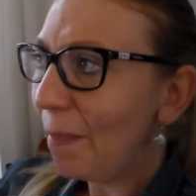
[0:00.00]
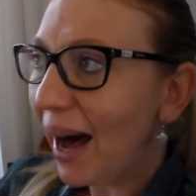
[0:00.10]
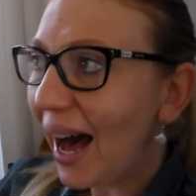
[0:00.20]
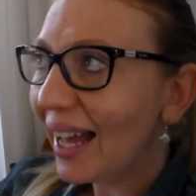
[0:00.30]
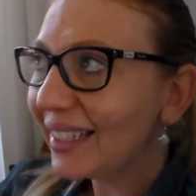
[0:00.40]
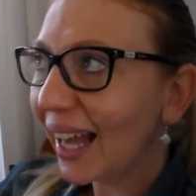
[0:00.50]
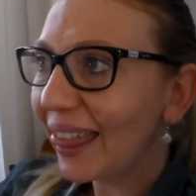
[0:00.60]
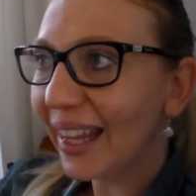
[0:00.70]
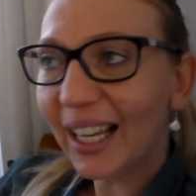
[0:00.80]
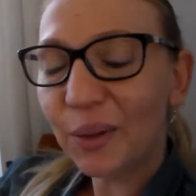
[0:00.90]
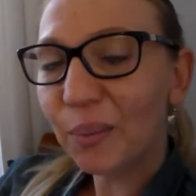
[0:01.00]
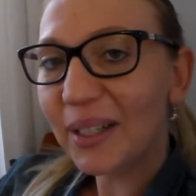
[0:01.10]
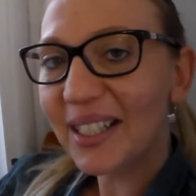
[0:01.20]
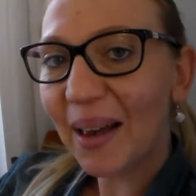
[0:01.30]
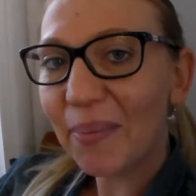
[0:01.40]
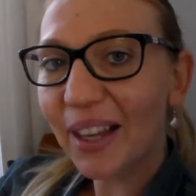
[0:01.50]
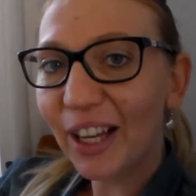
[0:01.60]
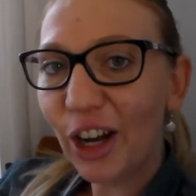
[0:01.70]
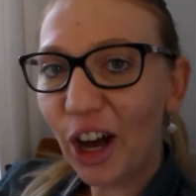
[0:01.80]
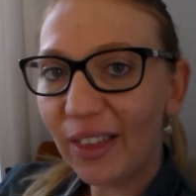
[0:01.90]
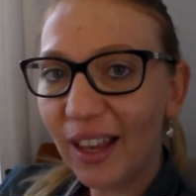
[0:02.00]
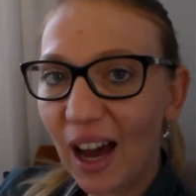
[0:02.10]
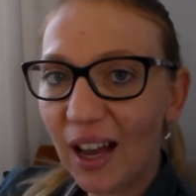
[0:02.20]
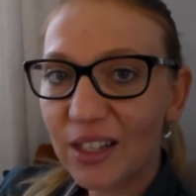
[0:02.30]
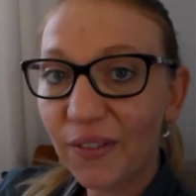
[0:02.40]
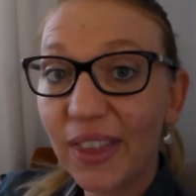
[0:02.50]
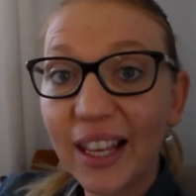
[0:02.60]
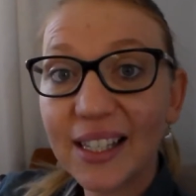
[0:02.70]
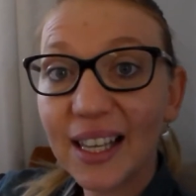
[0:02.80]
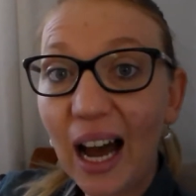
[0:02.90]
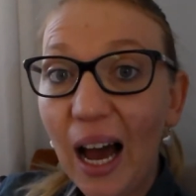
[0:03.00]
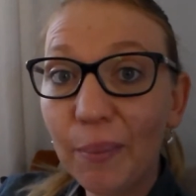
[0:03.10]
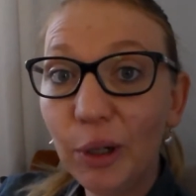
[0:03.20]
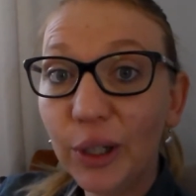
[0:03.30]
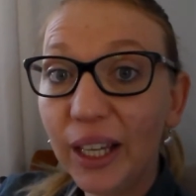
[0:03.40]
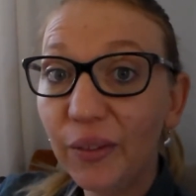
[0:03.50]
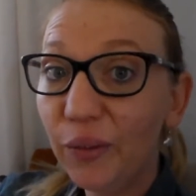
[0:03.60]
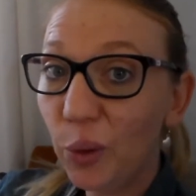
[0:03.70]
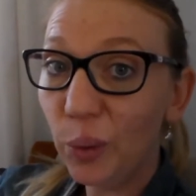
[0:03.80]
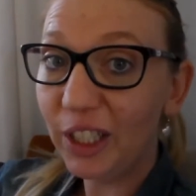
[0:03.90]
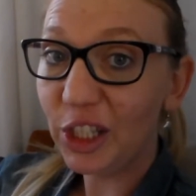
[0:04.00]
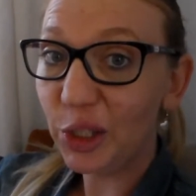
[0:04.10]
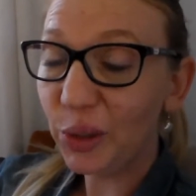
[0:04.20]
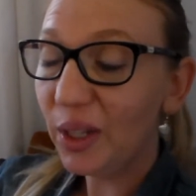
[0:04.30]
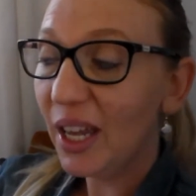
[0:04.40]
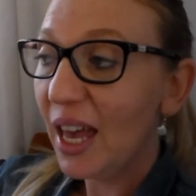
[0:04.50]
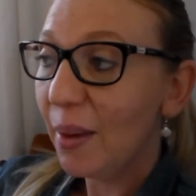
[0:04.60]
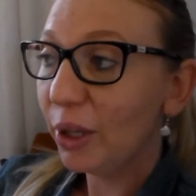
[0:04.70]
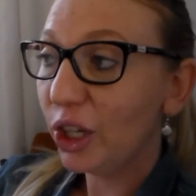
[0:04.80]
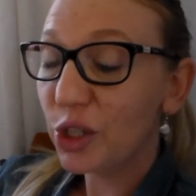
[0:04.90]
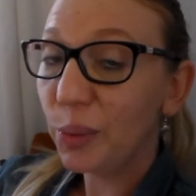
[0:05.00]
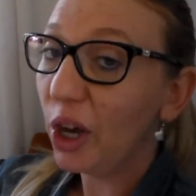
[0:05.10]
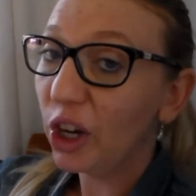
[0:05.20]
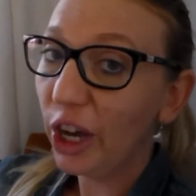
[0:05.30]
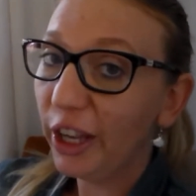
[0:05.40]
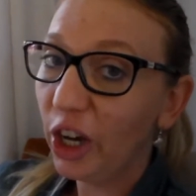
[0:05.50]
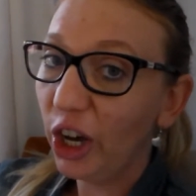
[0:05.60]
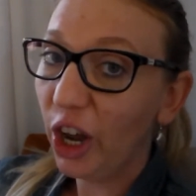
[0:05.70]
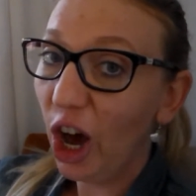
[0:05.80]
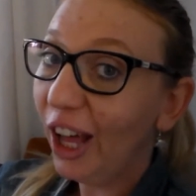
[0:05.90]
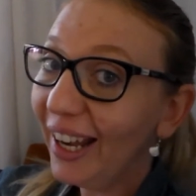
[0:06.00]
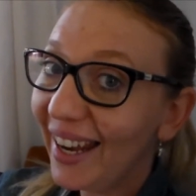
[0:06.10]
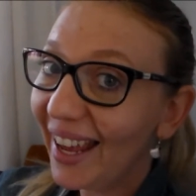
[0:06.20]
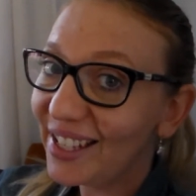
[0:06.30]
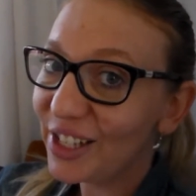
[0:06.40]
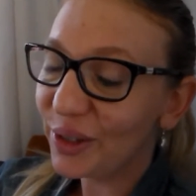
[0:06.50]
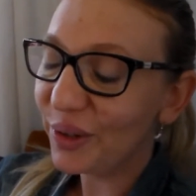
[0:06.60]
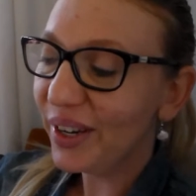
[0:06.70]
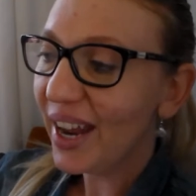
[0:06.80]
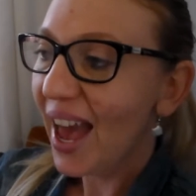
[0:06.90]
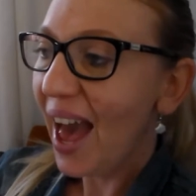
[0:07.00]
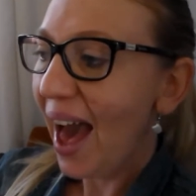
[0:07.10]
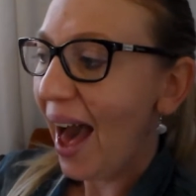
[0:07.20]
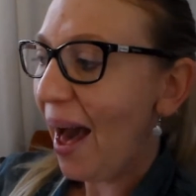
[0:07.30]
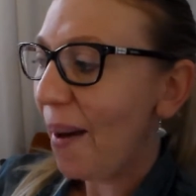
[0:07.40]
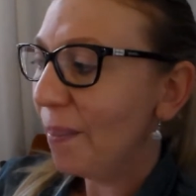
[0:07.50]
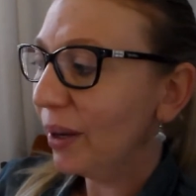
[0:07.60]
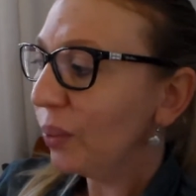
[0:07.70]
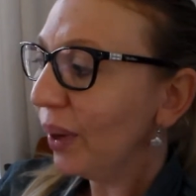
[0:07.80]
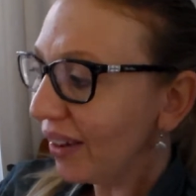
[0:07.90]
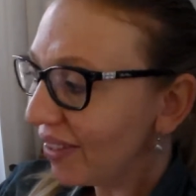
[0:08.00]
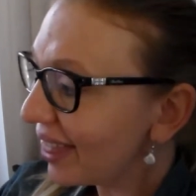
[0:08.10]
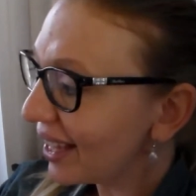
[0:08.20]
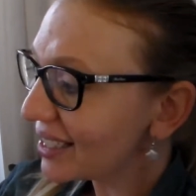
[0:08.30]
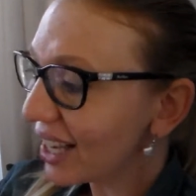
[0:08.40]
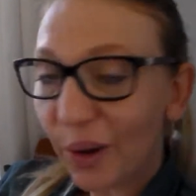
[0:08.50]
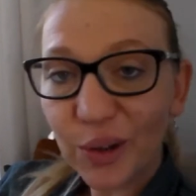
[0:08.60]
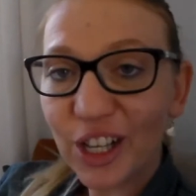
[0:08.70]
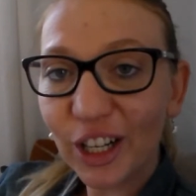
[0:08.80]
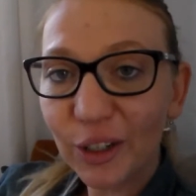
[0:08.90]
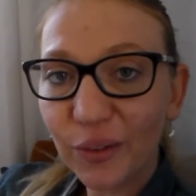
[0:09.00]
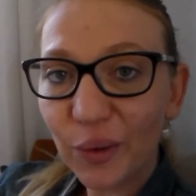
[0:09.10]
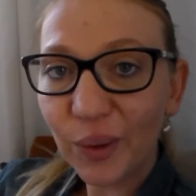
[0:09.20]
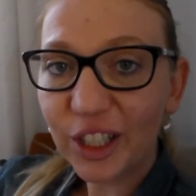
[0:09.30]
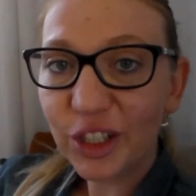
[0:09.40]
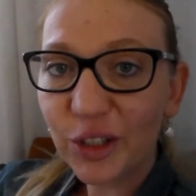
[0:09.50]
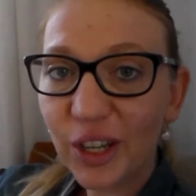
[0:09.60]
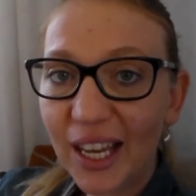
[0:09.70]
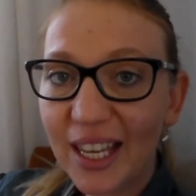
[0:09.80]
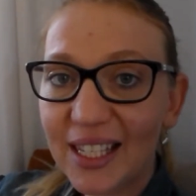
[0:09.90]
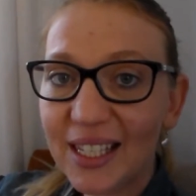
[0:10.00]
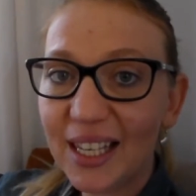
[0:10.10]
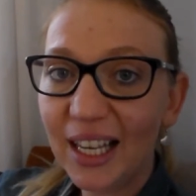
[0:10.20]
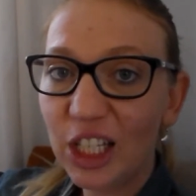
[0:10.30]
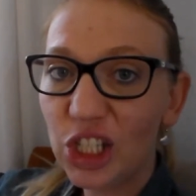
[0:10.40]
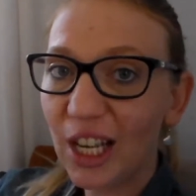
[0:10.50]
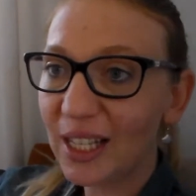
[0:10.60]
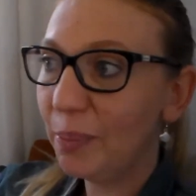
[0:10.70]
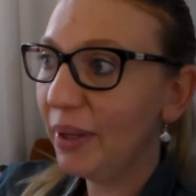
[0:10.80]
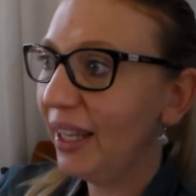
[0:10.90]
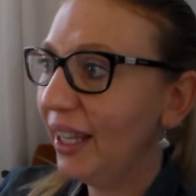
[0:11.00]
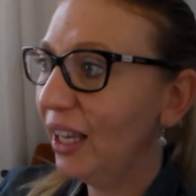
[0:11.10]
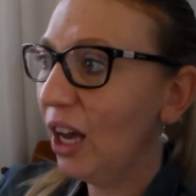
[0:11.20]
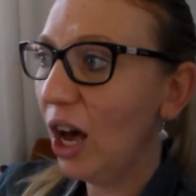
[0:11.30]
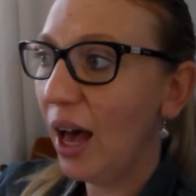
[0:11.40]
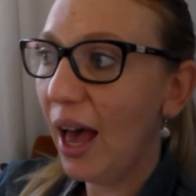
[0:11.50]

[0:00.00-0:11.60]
but I think it will be something along the lines of things that I'm looking forward to, because we are going on a holiday soon. But one of the things I also look forward to is just being